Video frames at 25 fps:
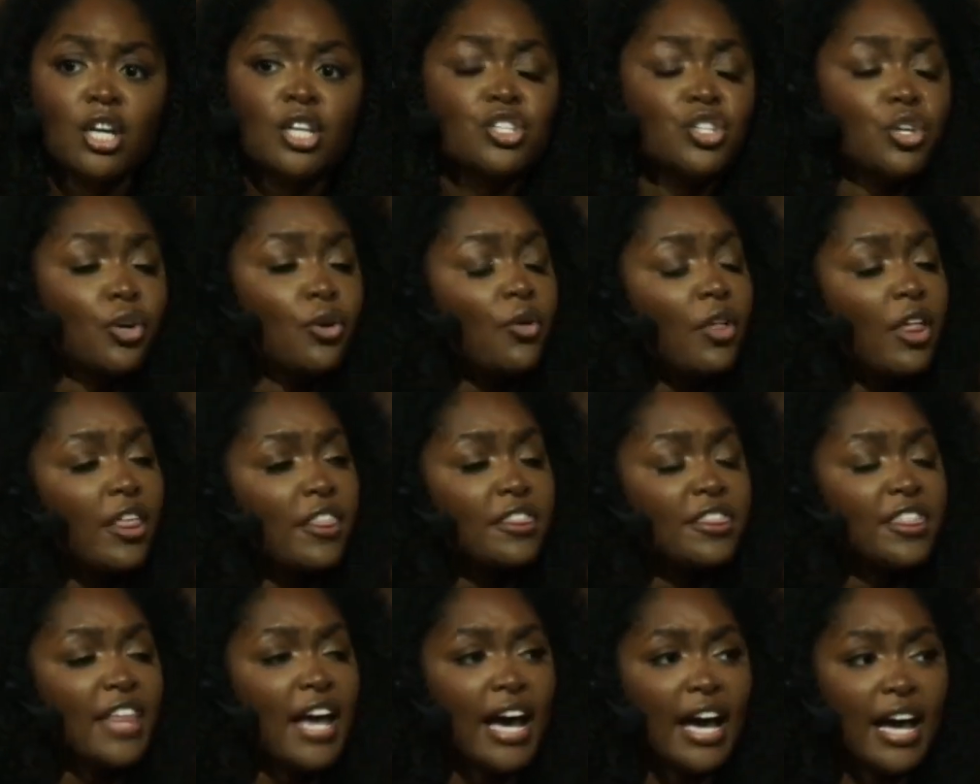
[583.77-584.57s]
So
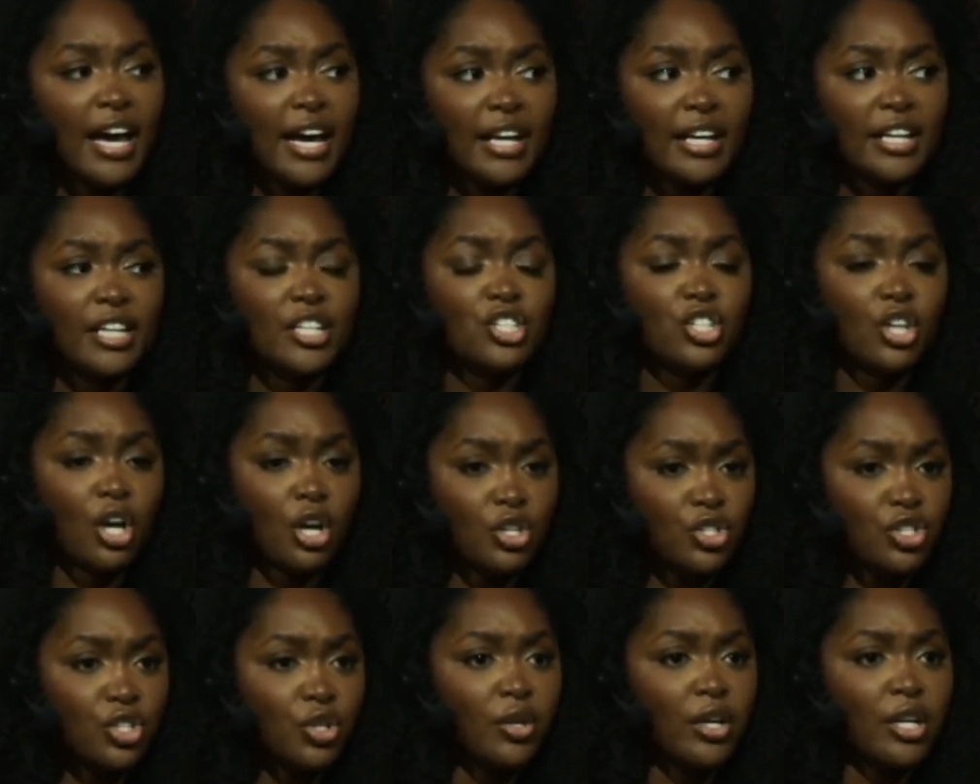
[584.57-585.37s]
that is
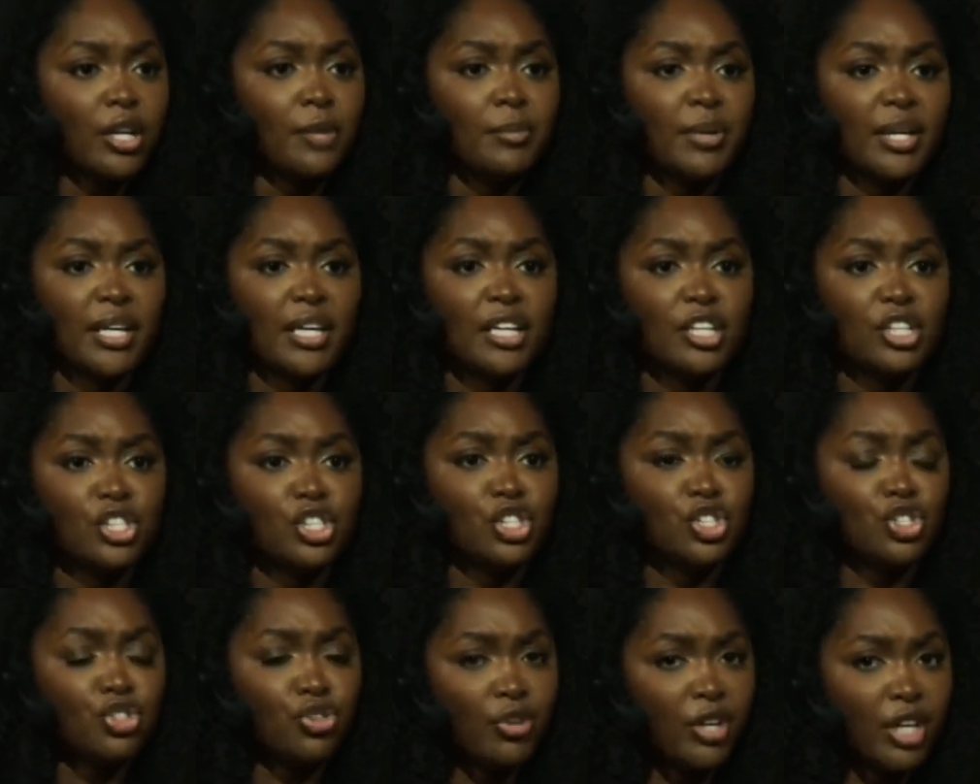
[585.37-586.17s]
also going to be
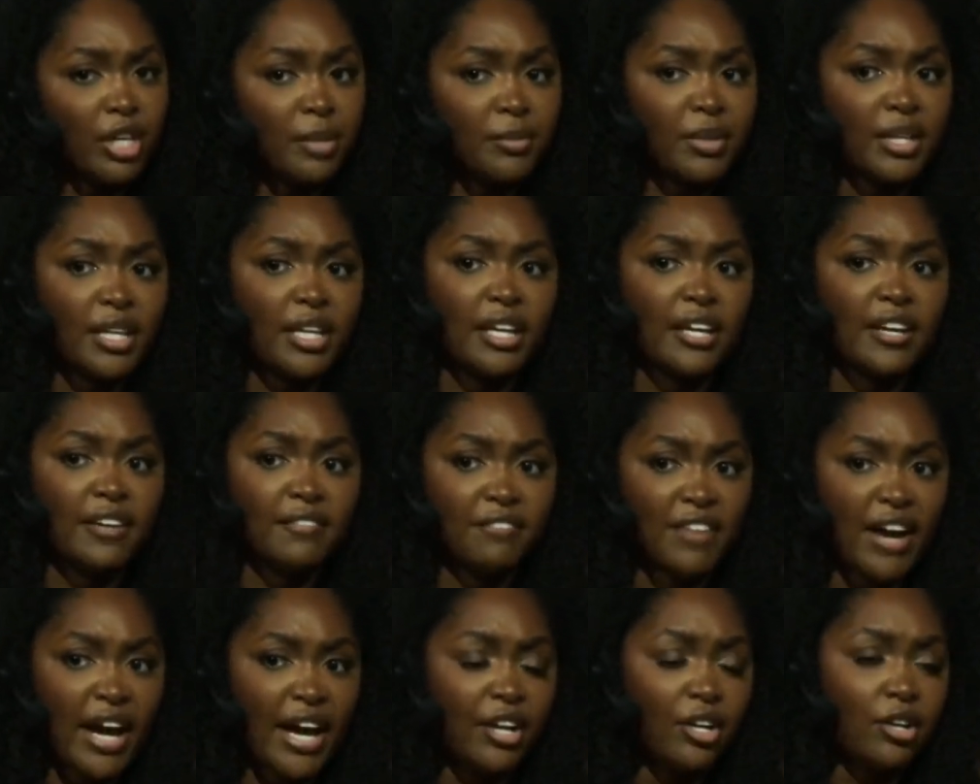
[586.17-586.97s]
extremely
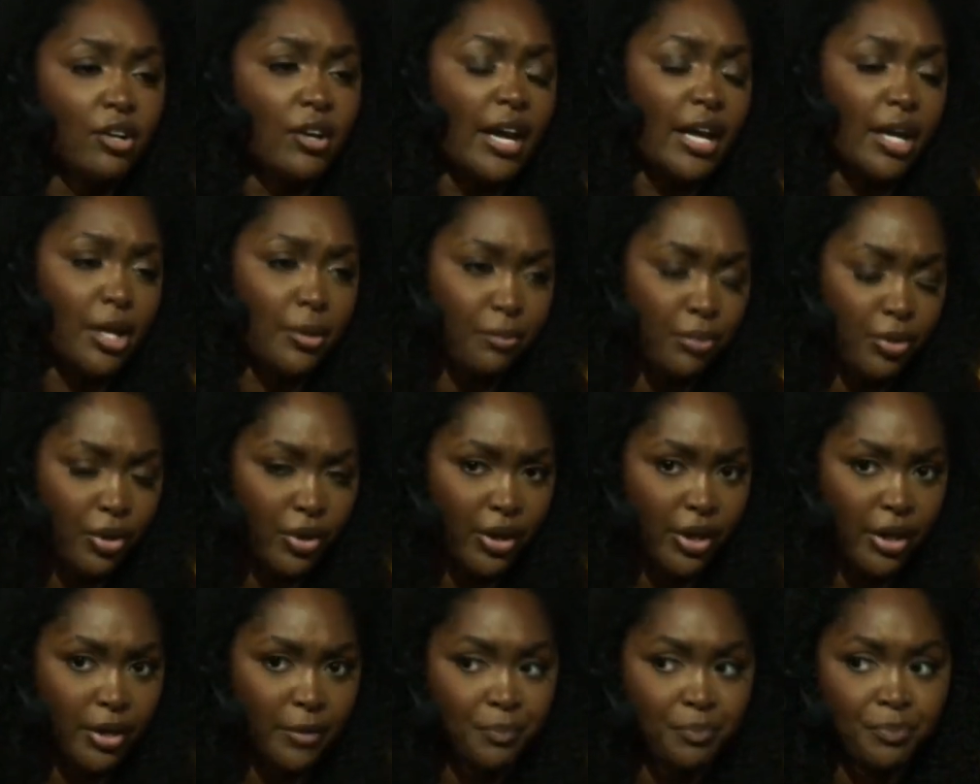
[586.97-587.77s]
vital and
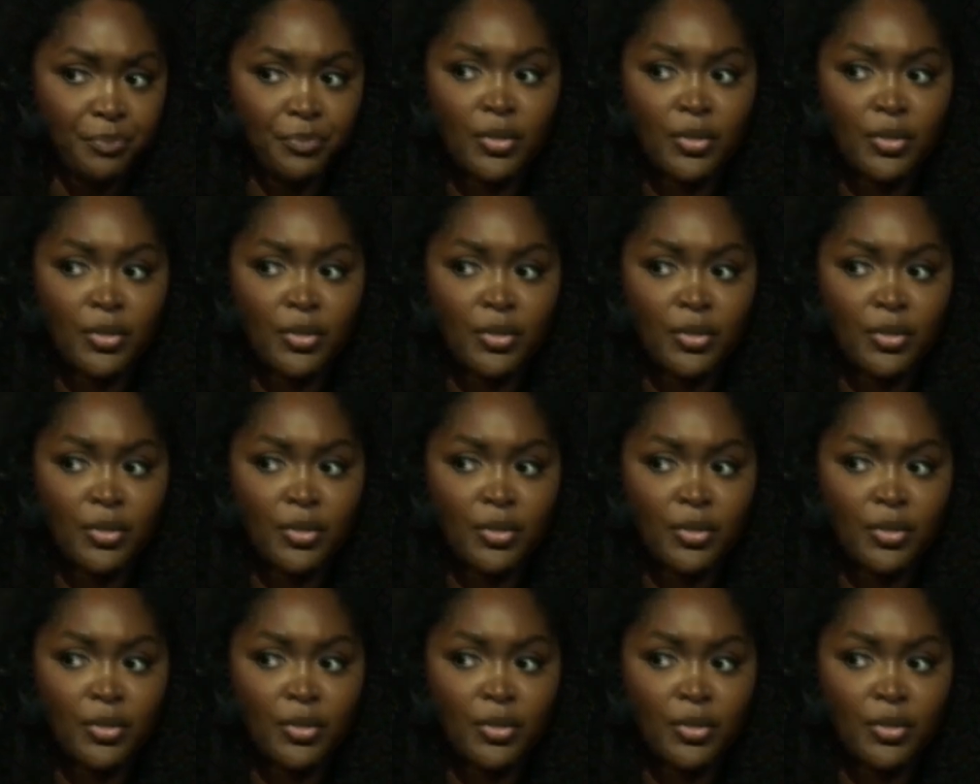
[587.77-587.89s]
important.